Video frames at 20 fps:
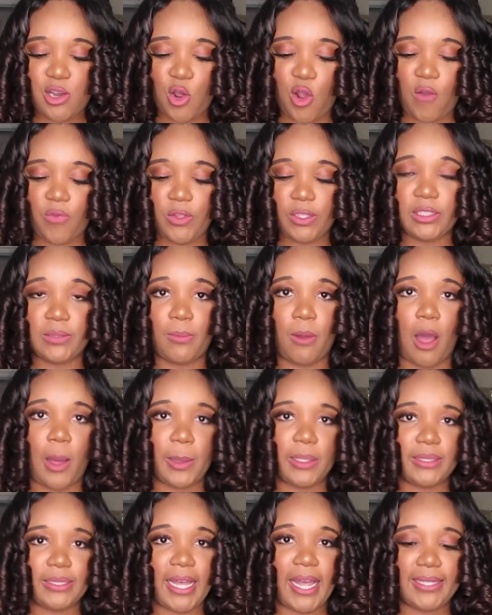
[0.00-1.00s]
know if the
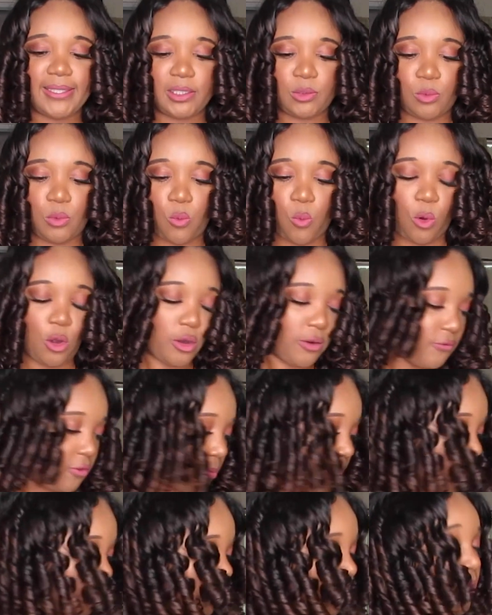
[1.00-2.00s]
smaller sizes would work for
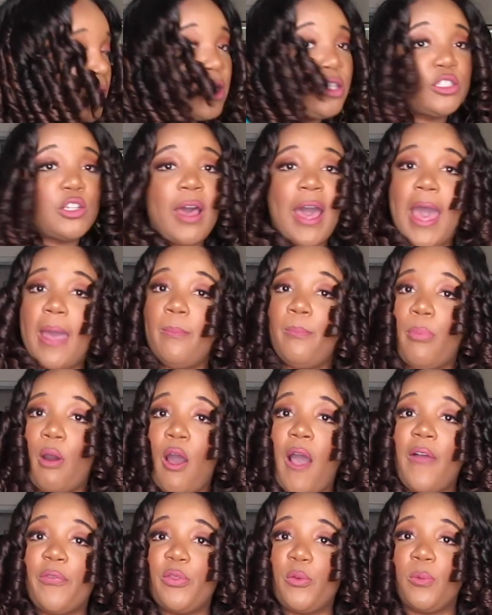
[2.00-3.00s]
me. So I
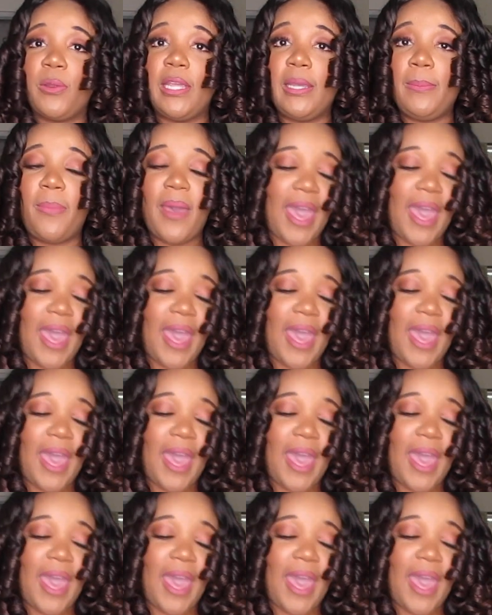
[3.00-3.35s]
bought 3